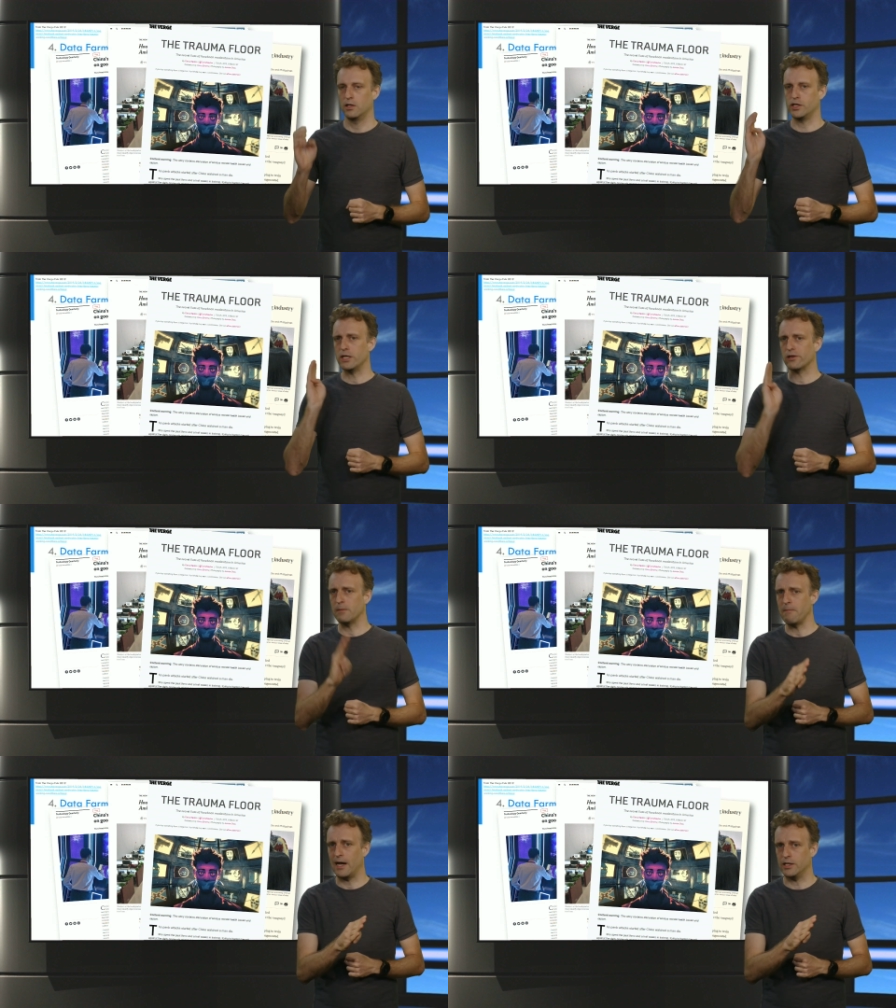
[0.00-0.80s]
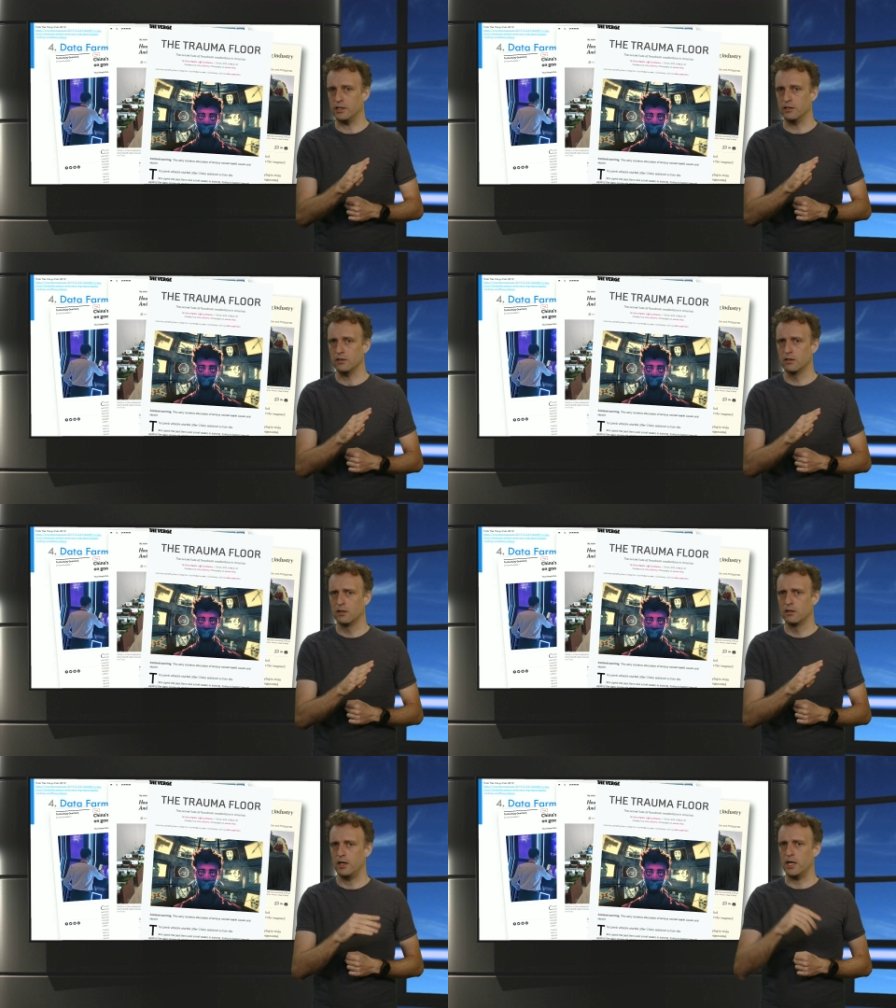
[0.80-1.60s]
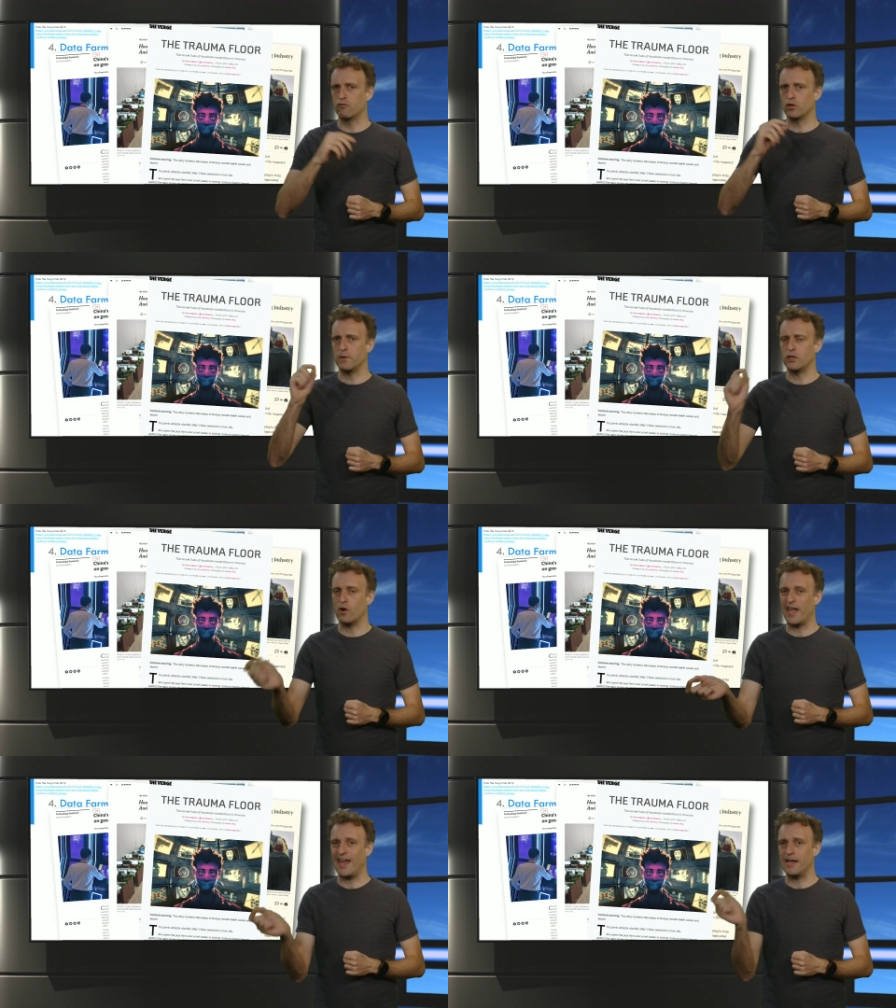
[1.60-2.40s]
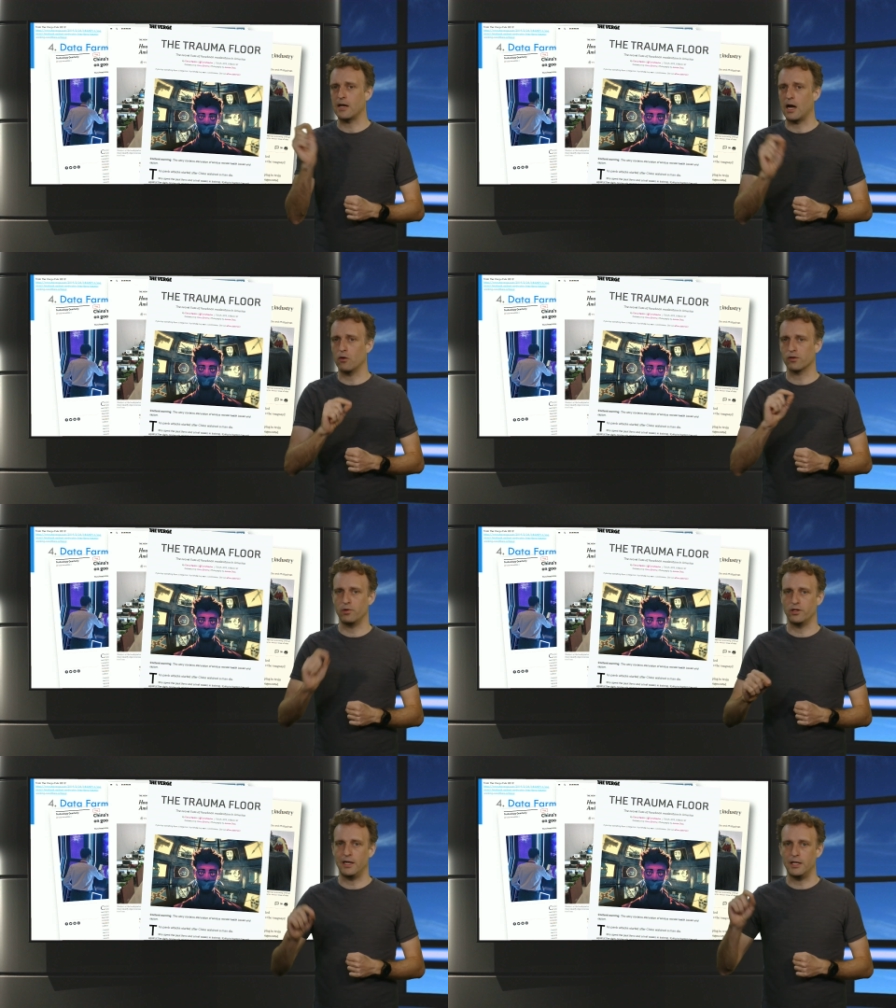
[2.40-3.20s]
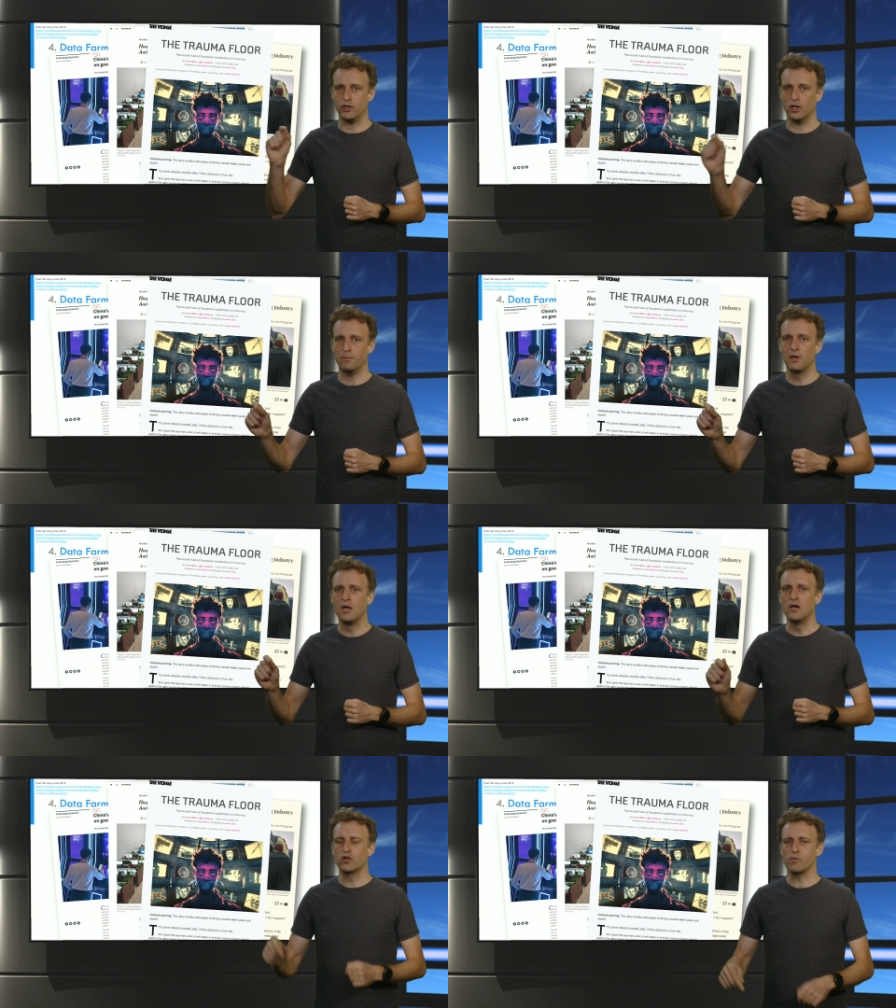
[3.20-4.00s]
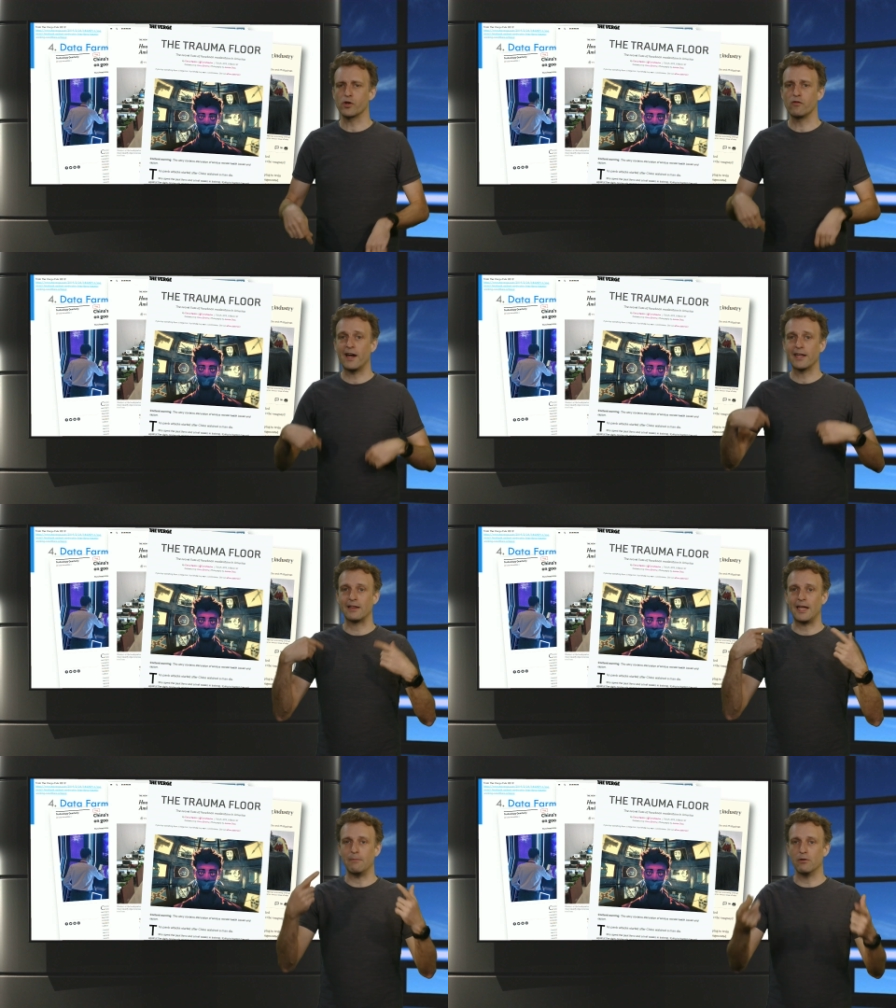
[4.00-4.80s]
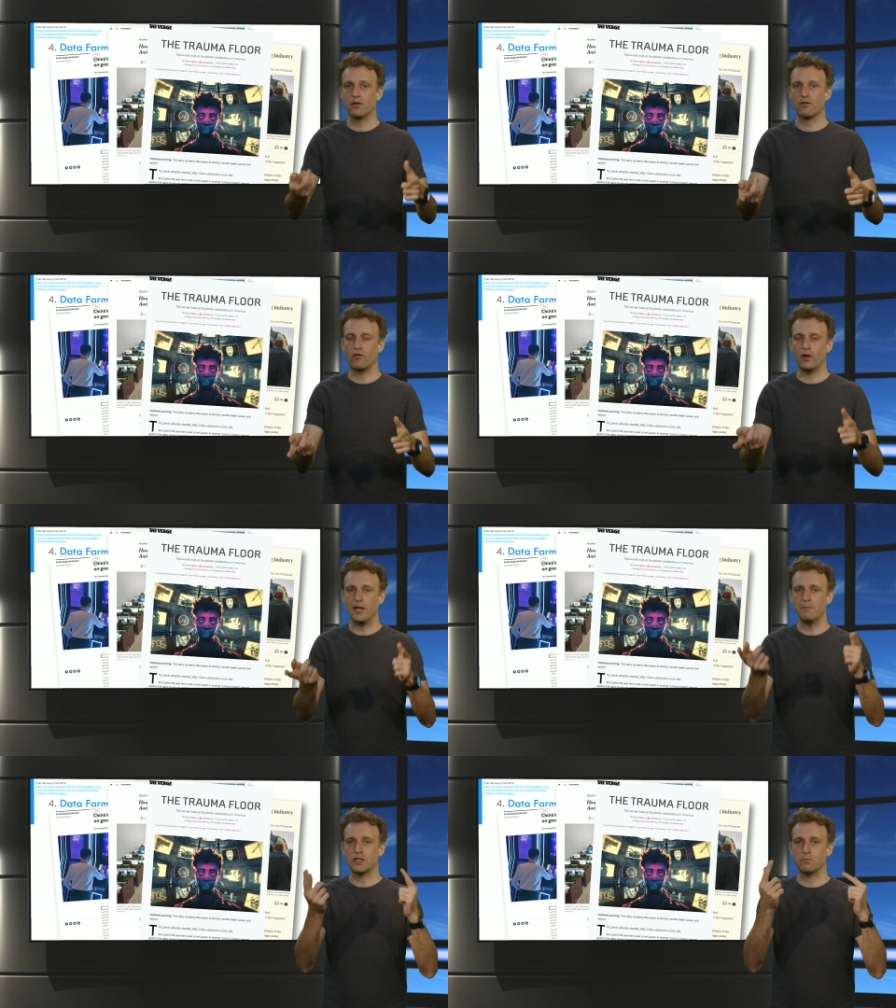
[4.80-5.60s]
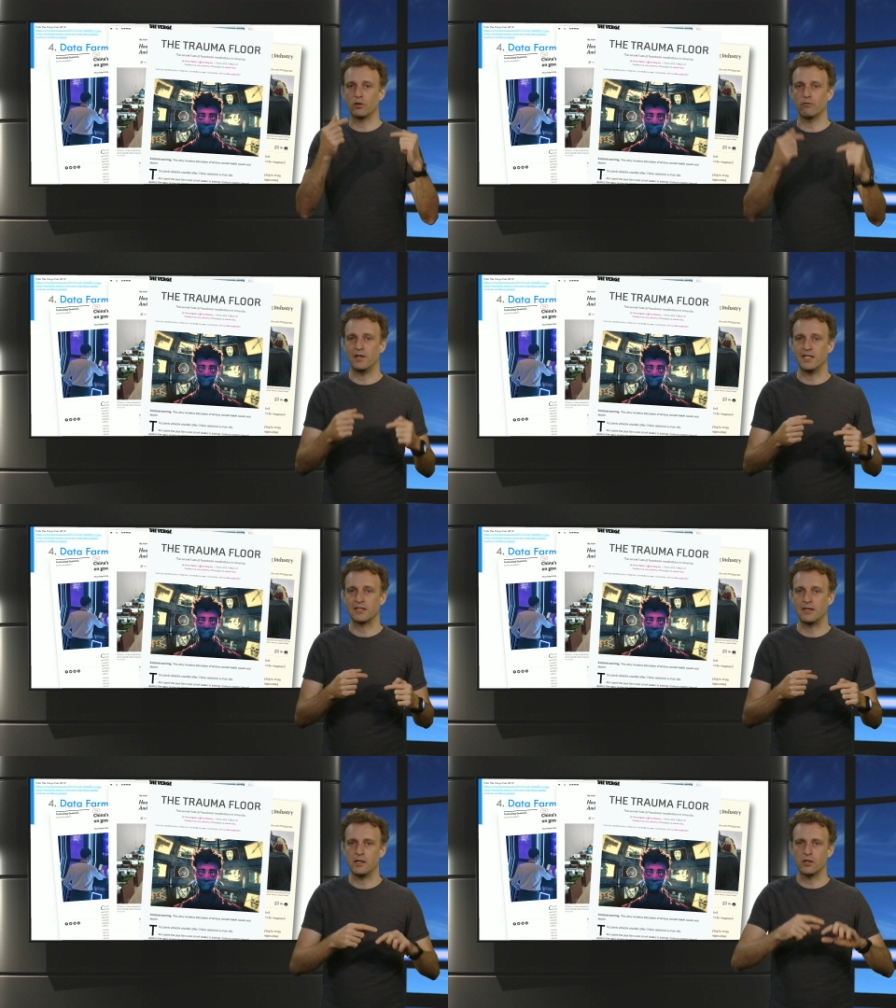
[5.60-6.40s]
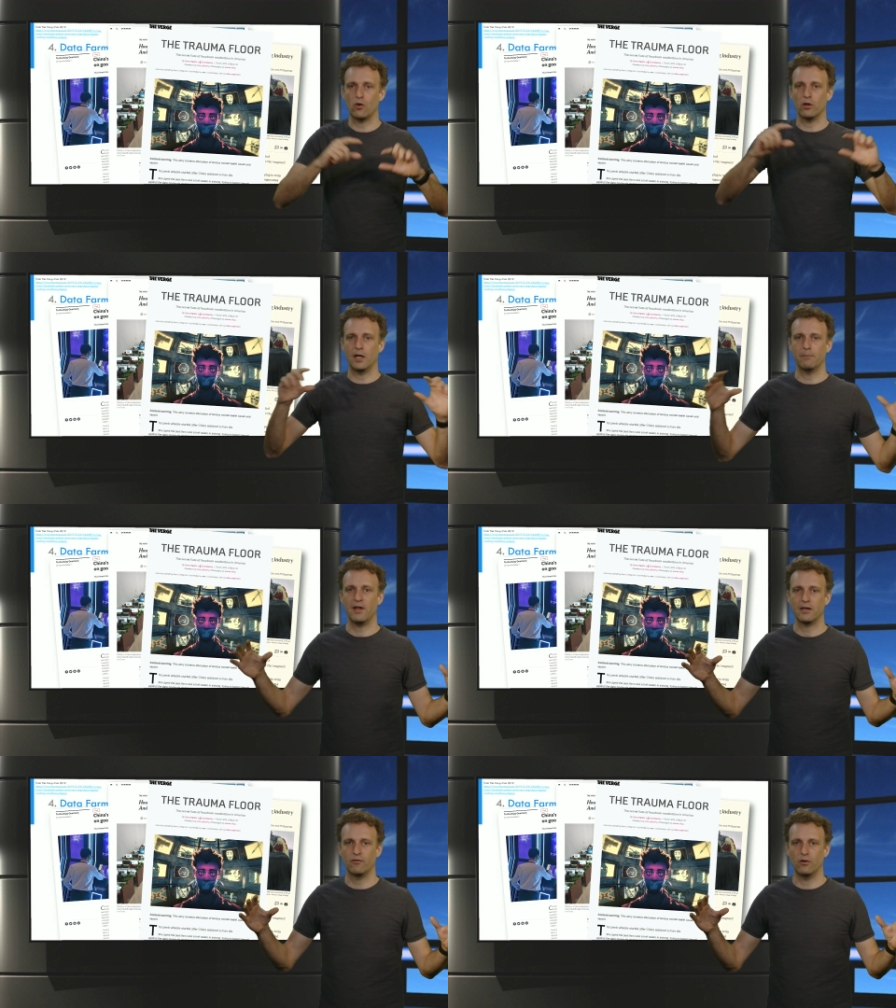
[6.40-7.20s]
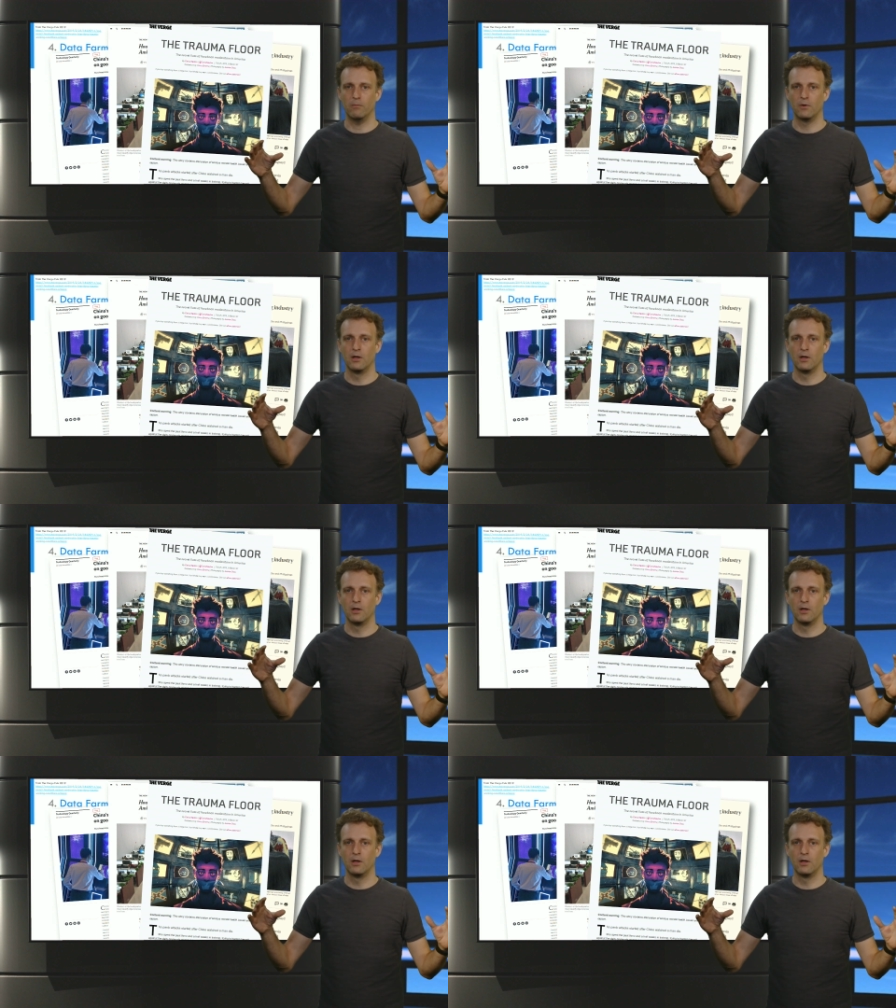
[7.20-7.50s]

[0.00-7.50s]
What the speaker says: Just imagine it would be your 8 hours per day job to provide labels for image moderation in an online platform.